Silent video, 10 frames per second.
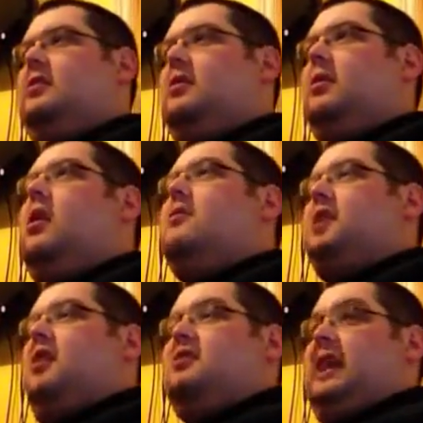Oh, it was
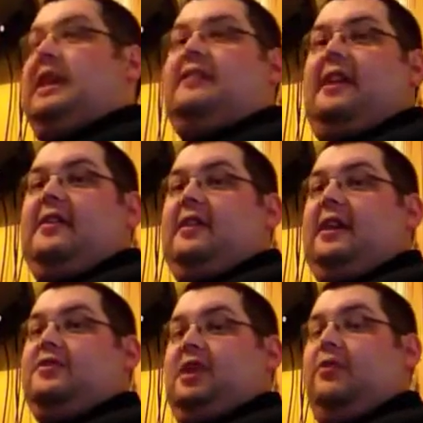hard to get internet
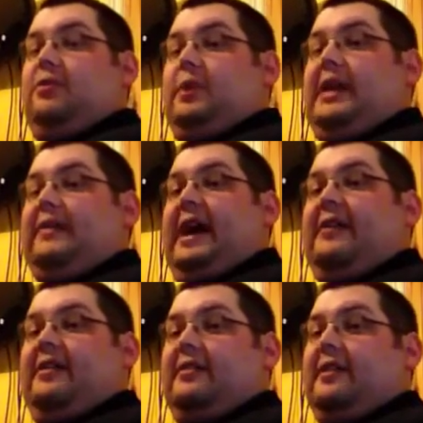connection. I don't think we even
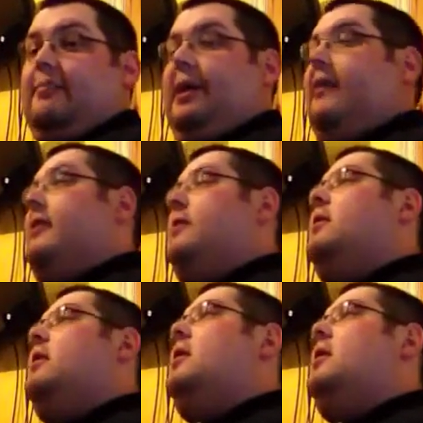had internet back then.